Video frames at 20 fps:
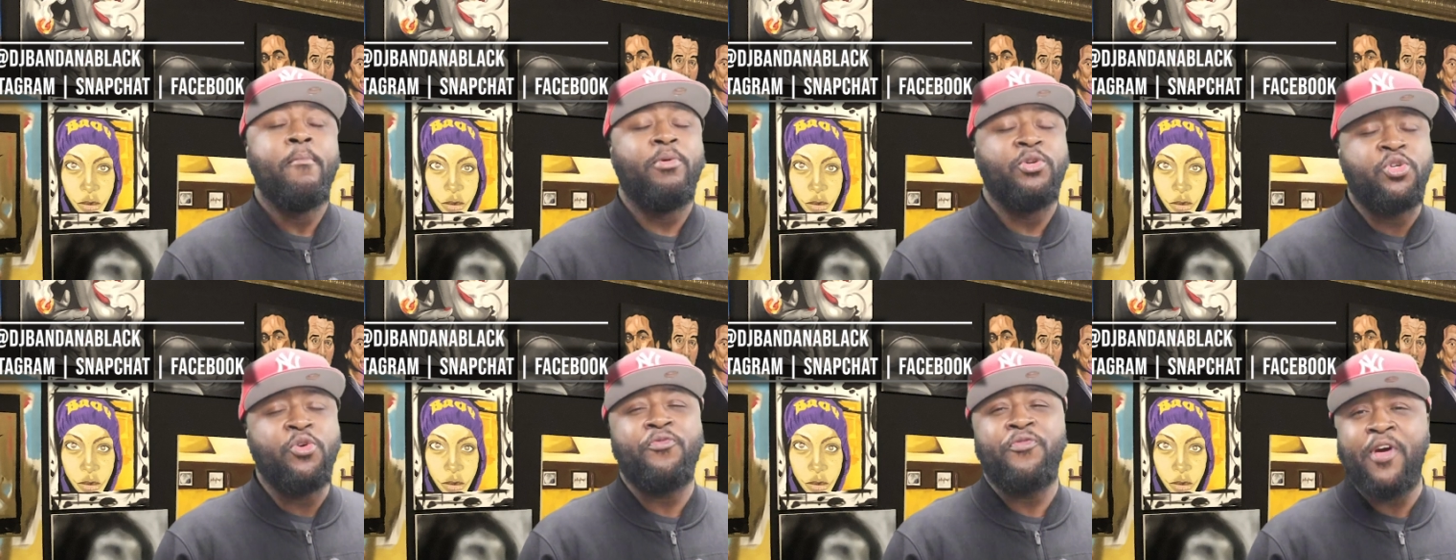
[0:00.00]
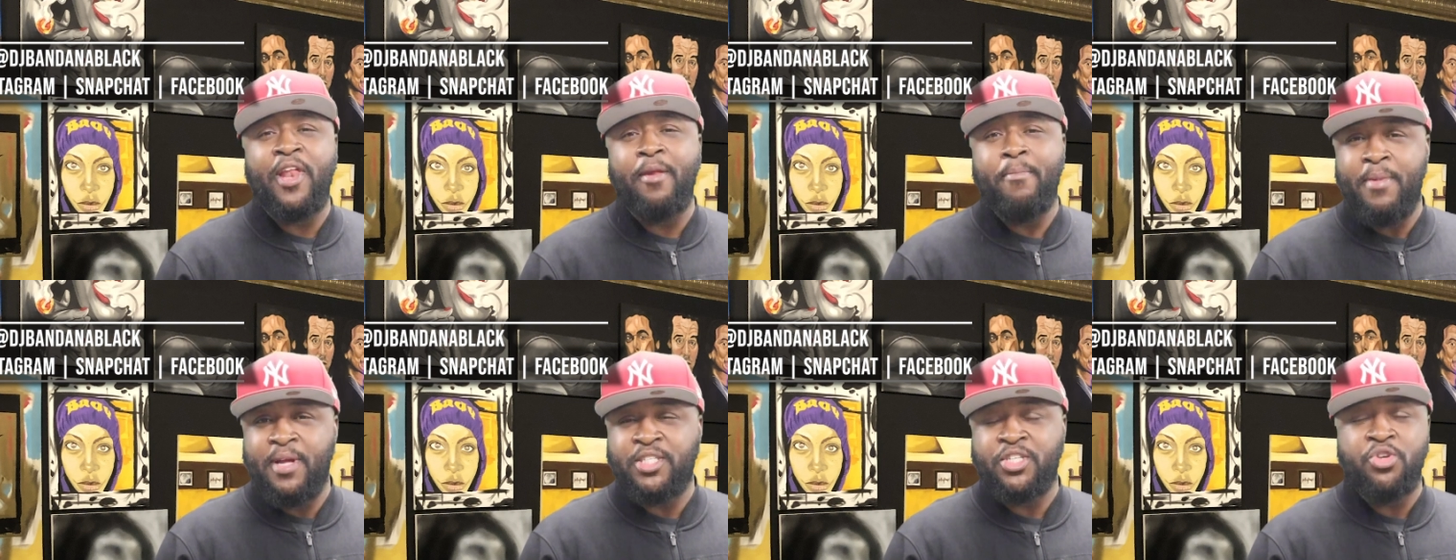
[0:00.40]
but you feel
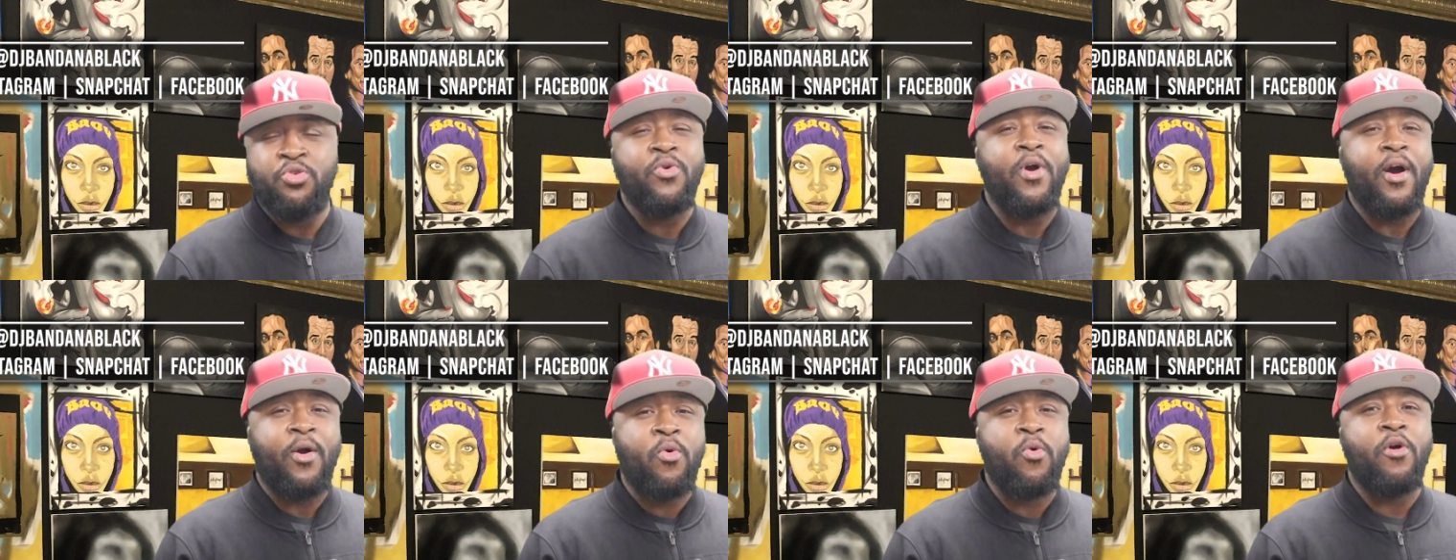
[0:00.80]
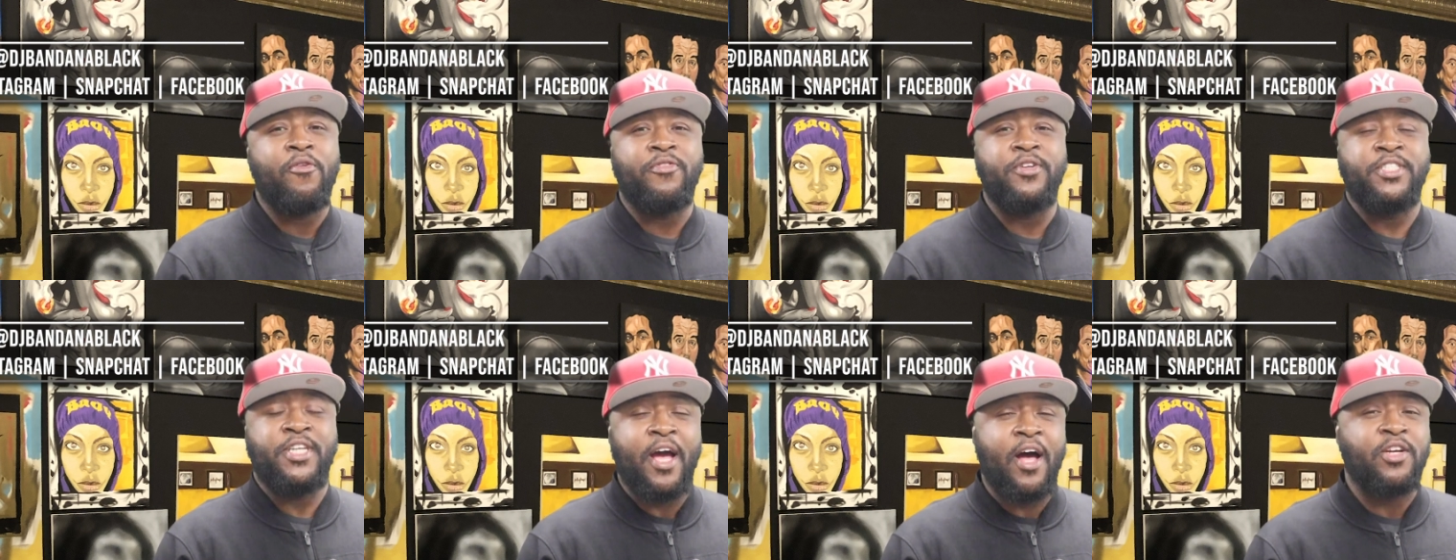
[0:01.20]
to mention you got court
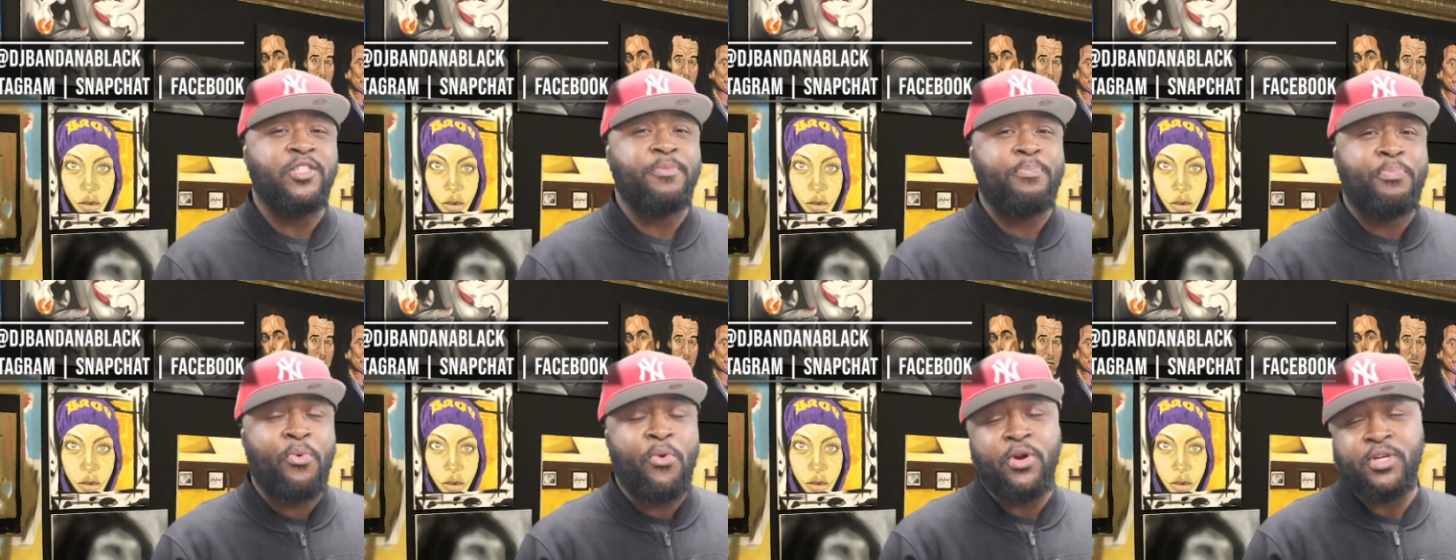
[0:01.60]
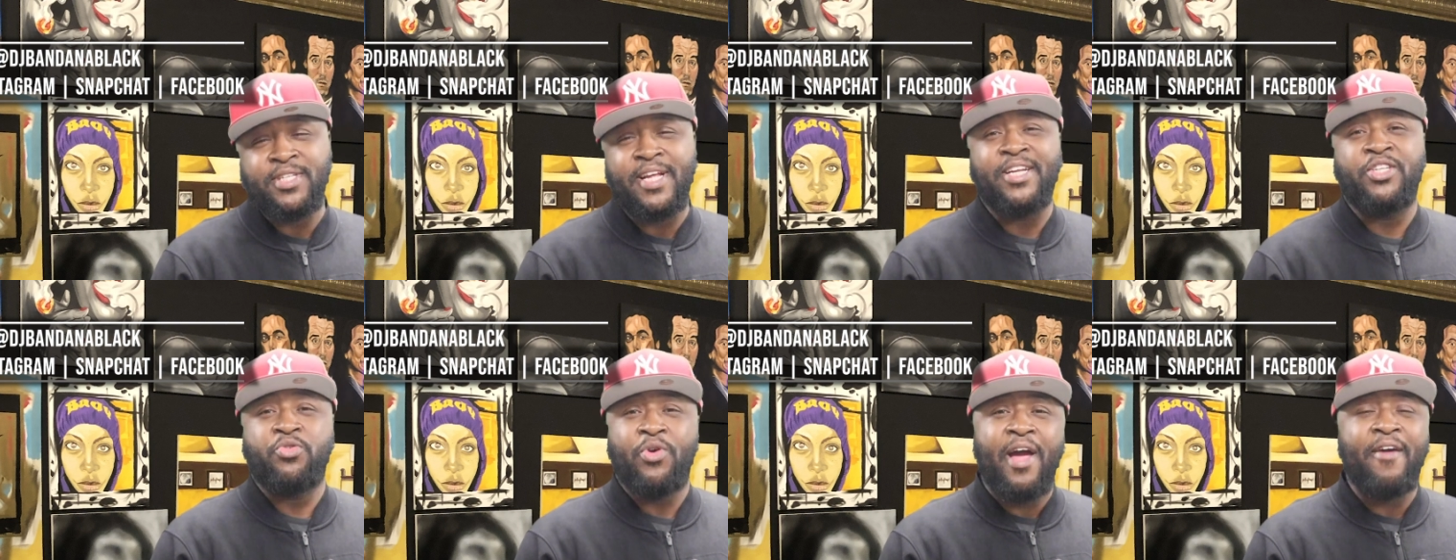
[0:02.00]
for child support, it's
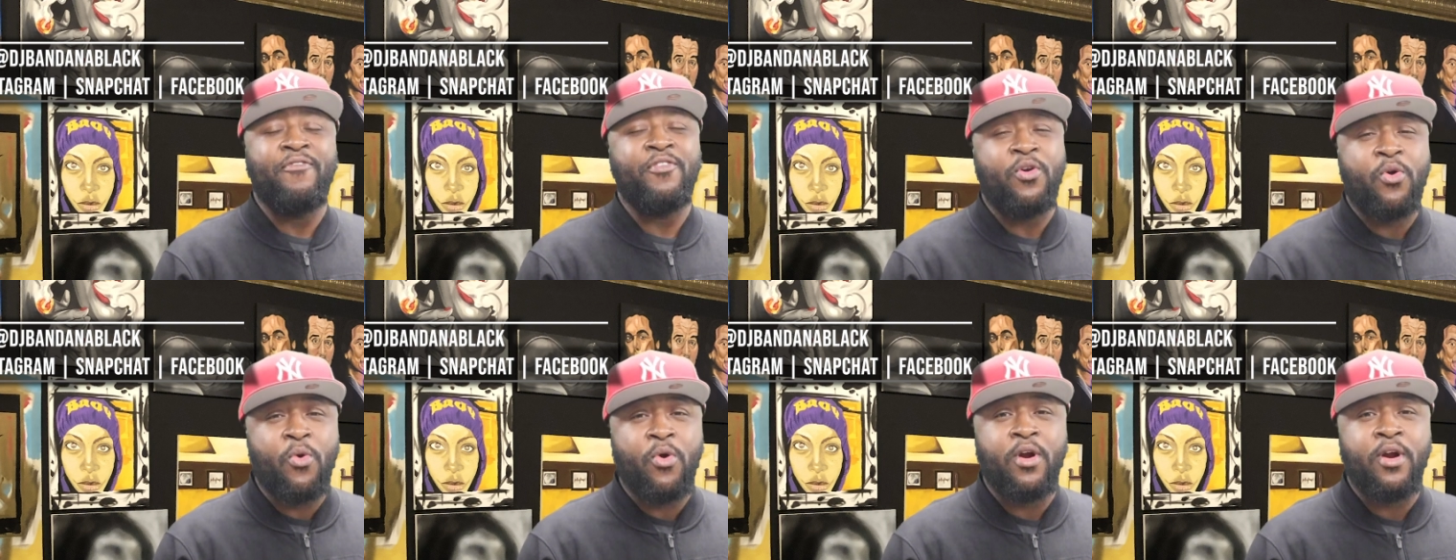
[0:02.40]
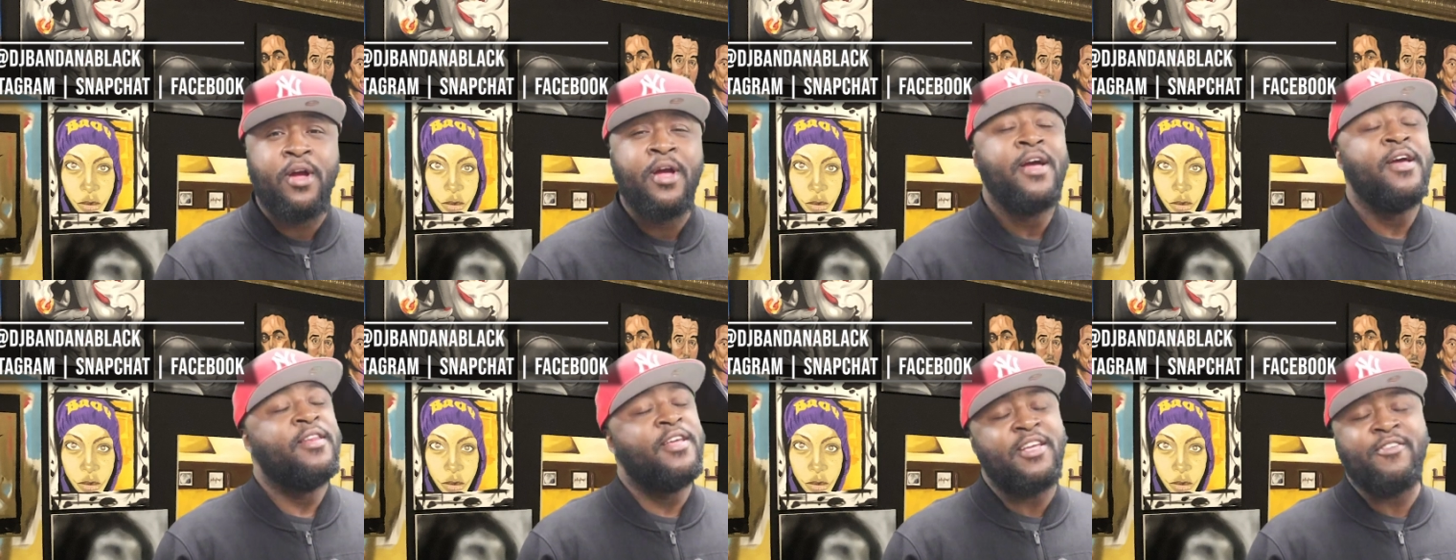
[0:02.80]
like traffic court,
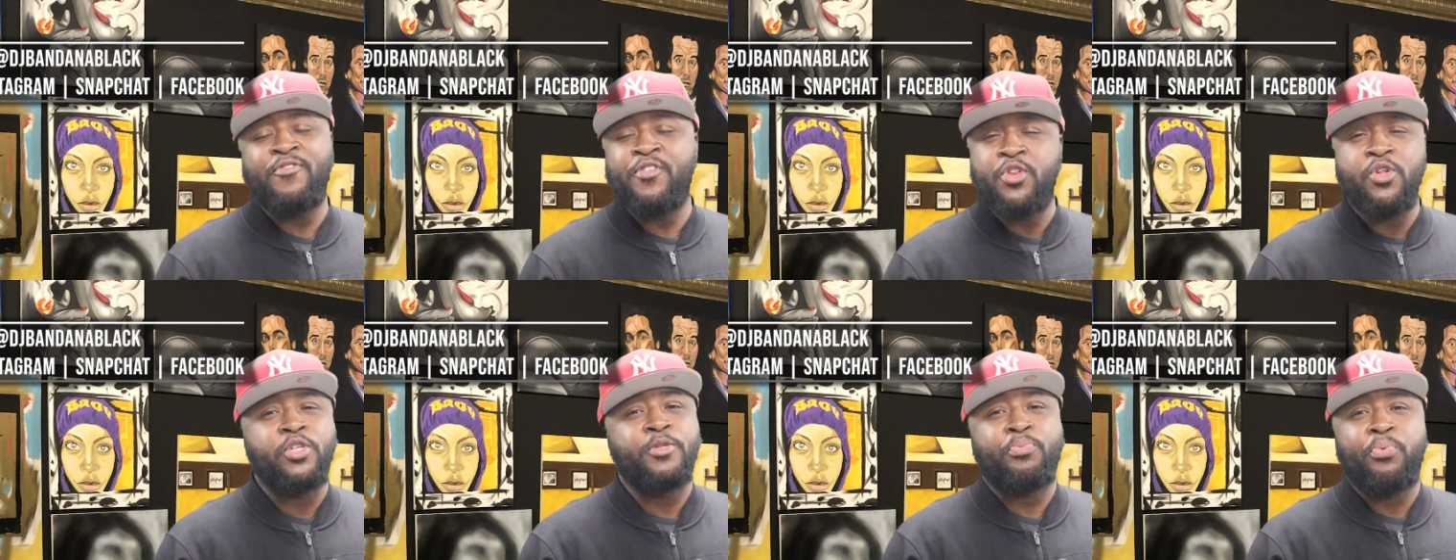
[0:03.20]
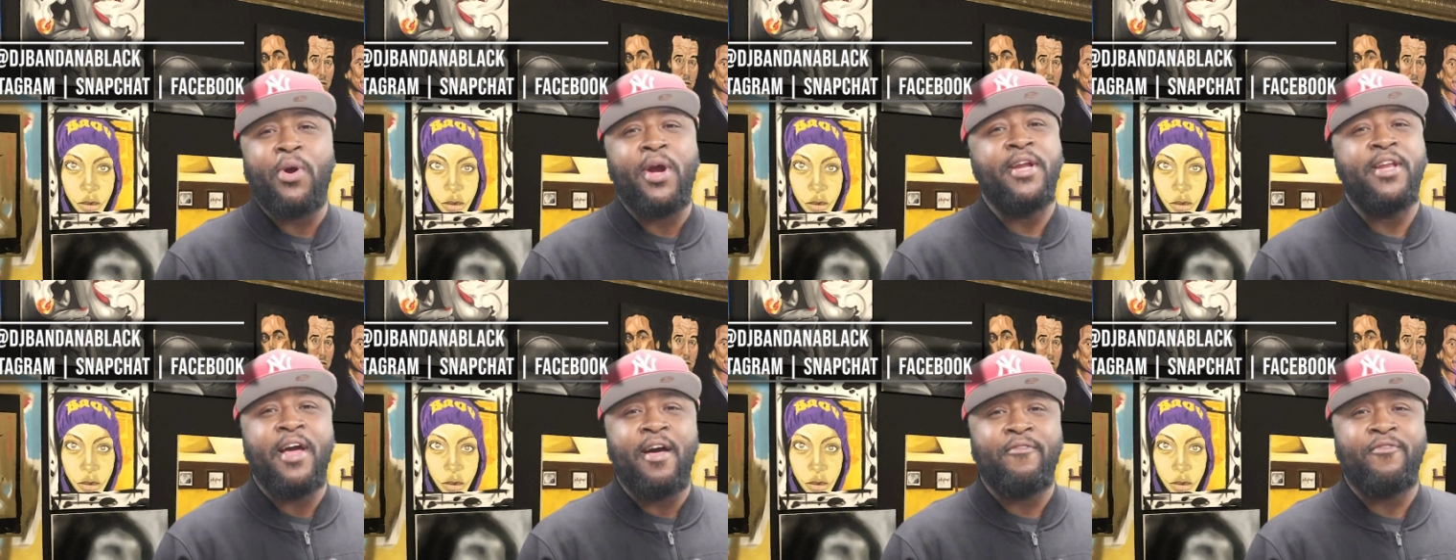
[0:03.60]
this video is
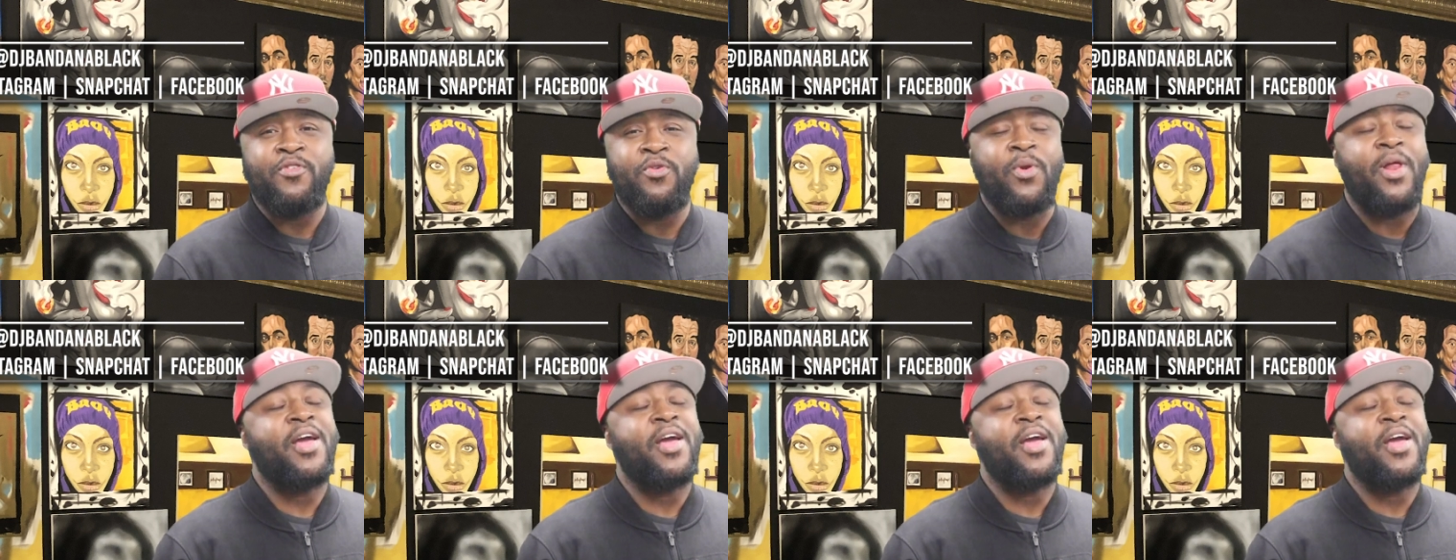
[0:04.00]
probably not for you.